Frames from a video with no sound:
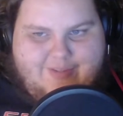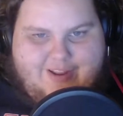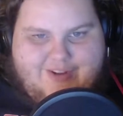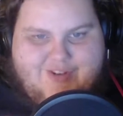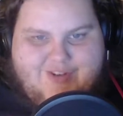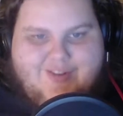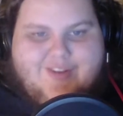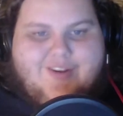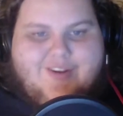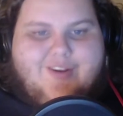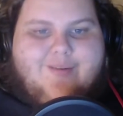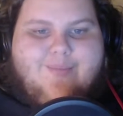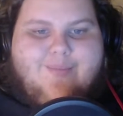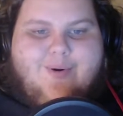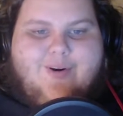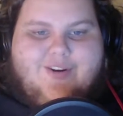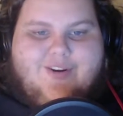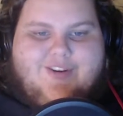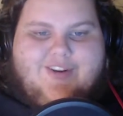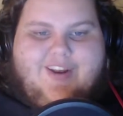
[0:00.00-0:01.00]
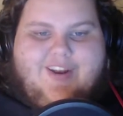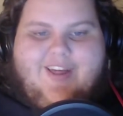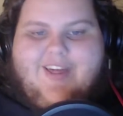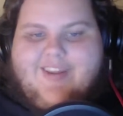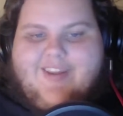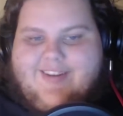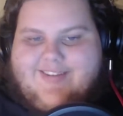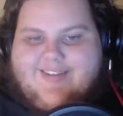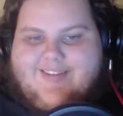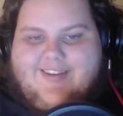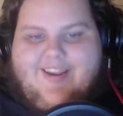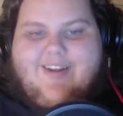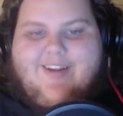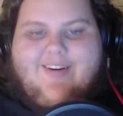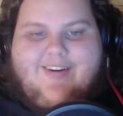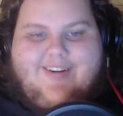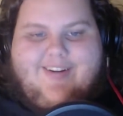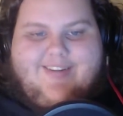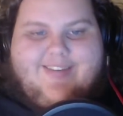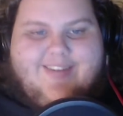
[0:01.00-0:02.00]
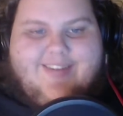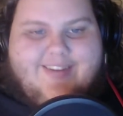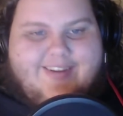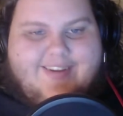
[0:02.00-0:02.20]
actually a good portion of this series.